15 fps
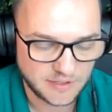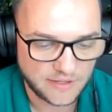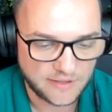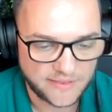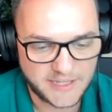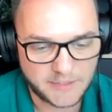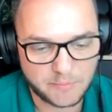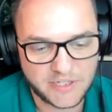
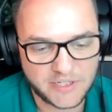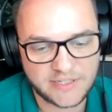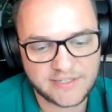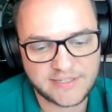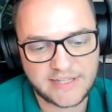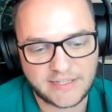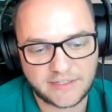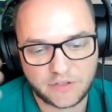that
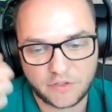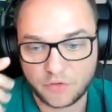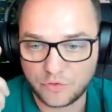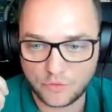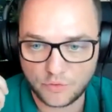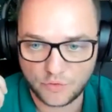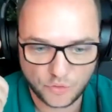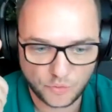means that
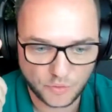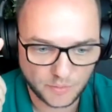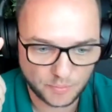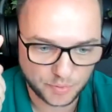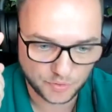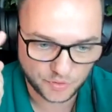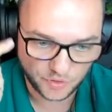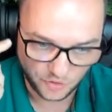you will
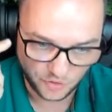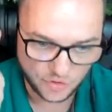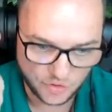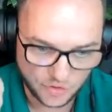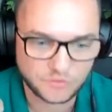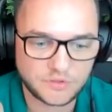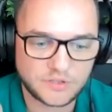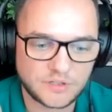put your
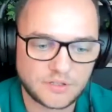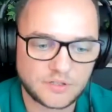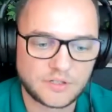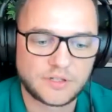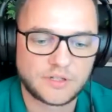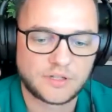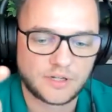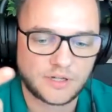own
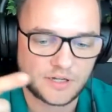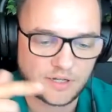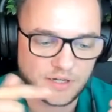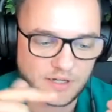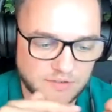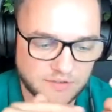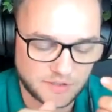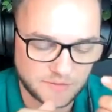
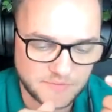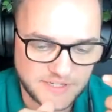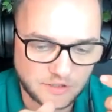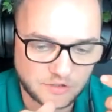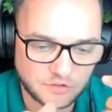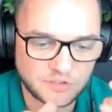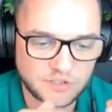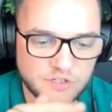terms and
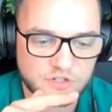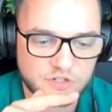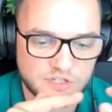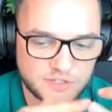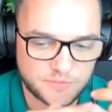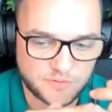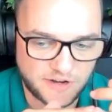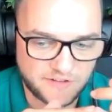
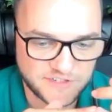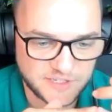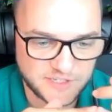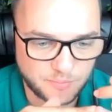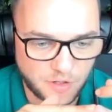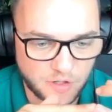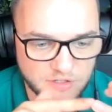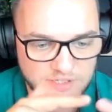conditions, privacy
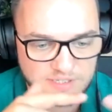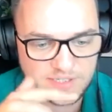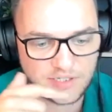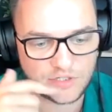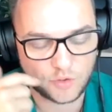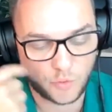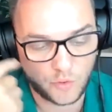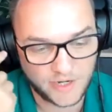policies.
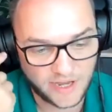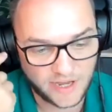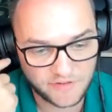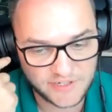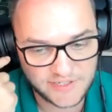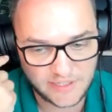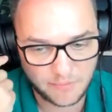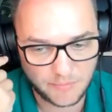So whenever
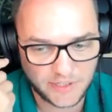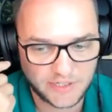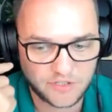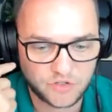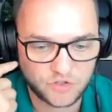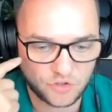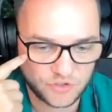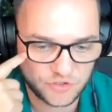somebody
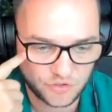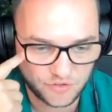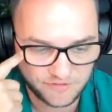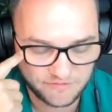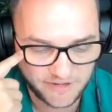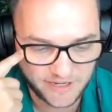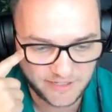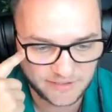joins your
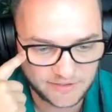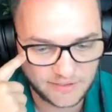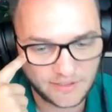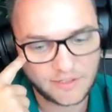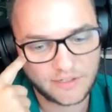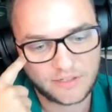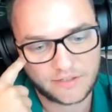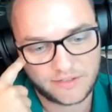event,
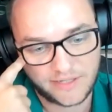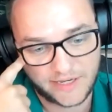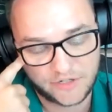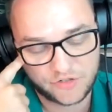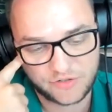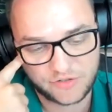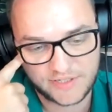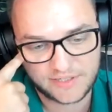they
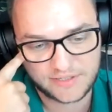actually